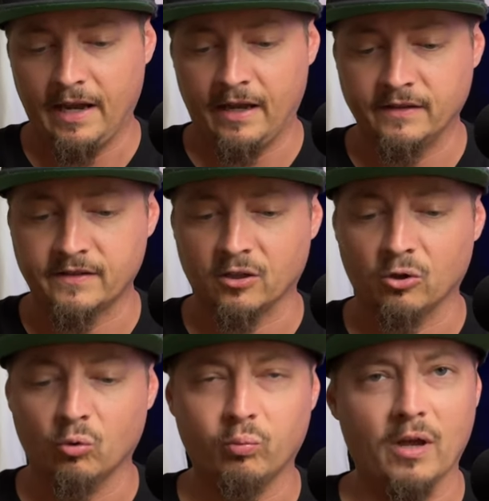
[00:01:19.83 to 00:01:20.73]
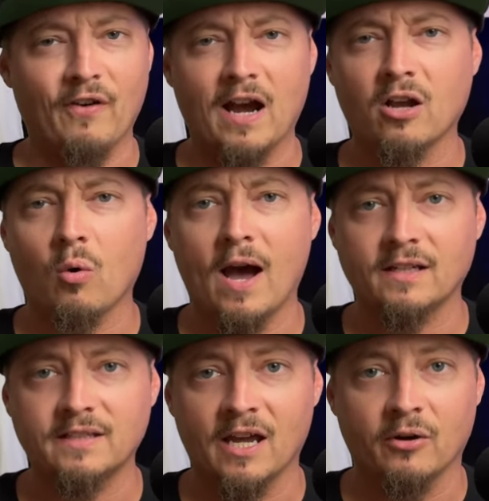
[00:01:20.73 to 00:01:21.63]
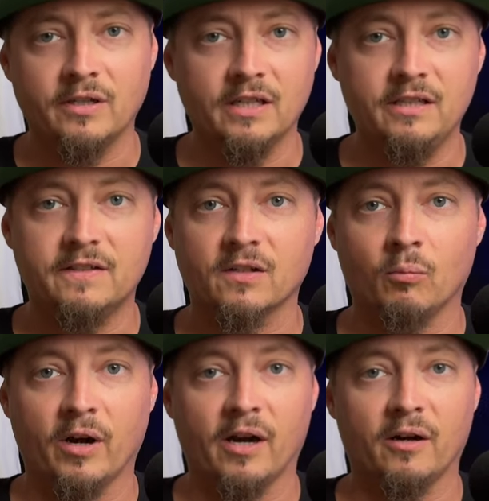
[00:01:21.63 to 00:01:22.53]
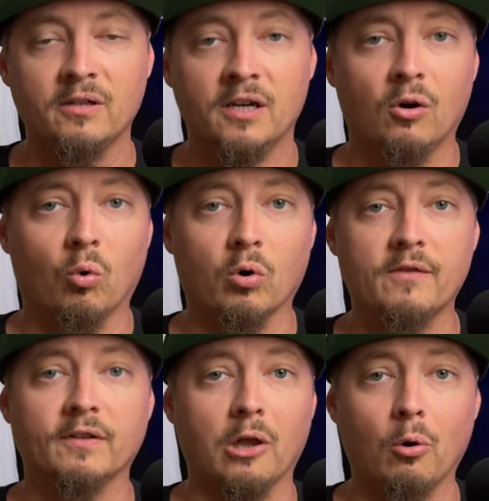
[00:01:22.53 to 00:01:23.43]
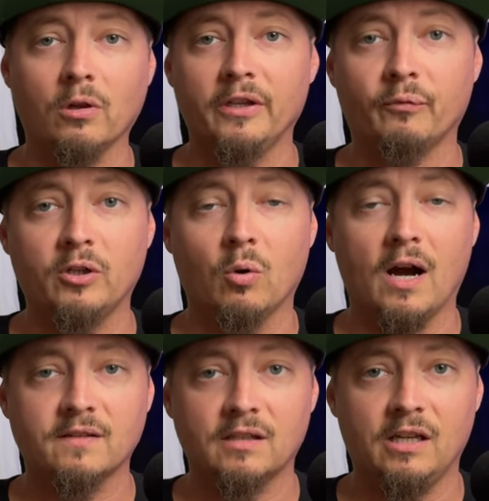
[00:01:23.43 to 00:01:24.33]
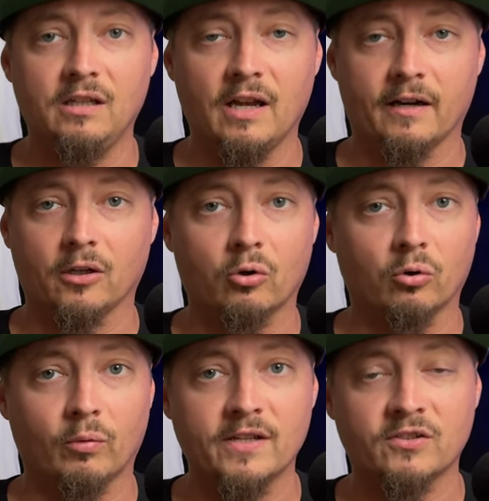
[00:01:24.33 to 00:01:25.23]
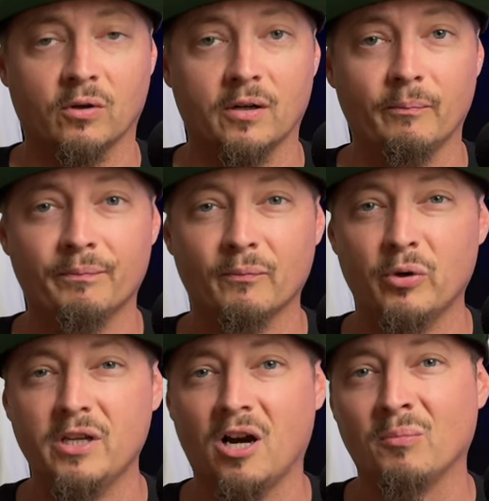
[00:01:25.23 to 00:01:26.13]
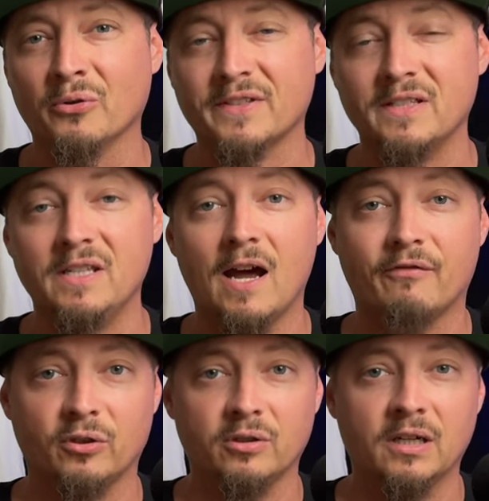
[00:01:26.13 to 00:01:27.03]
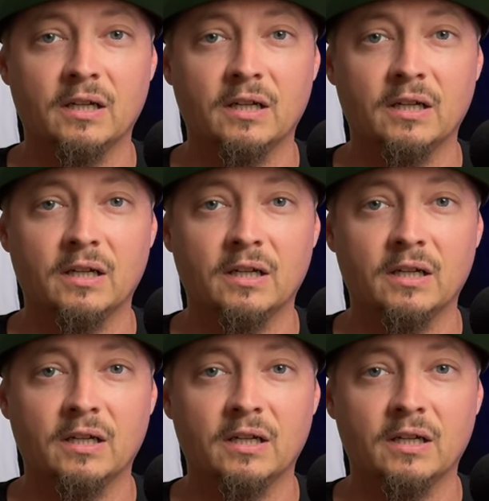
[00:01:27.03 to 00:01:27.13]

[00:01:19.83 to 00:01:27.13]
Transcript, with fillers: And so if I go out of town to eat somewhere, or even locally, if we go out to eat at a local restaurant, we almost never